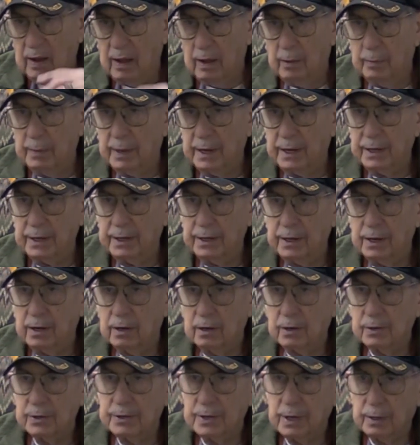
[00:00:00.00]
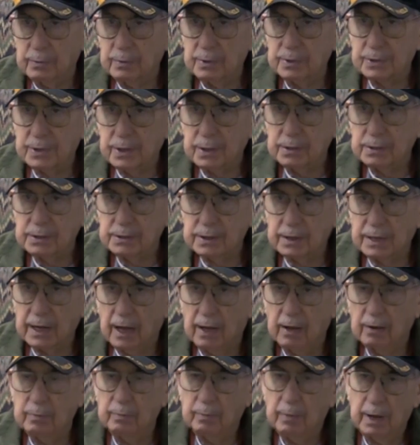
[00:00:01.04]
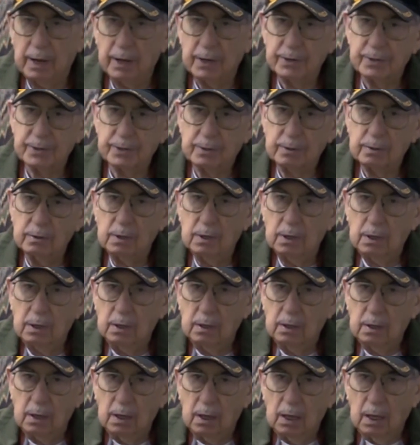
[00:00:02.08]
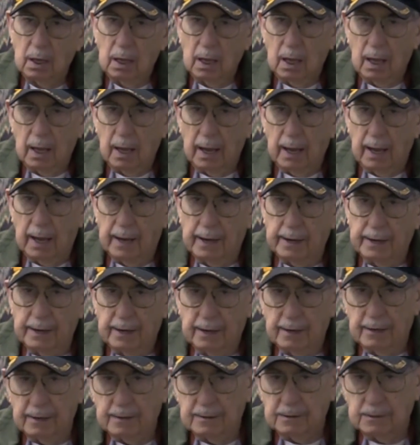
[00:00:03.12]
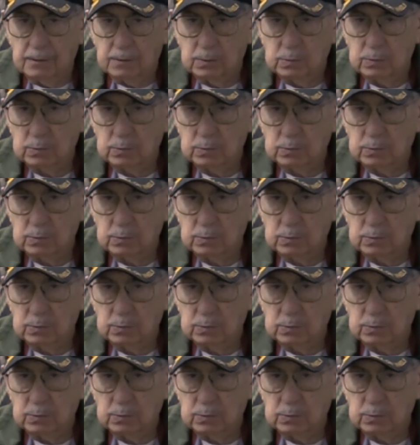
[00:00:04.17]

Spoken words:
how many years I was a scoutmaster. And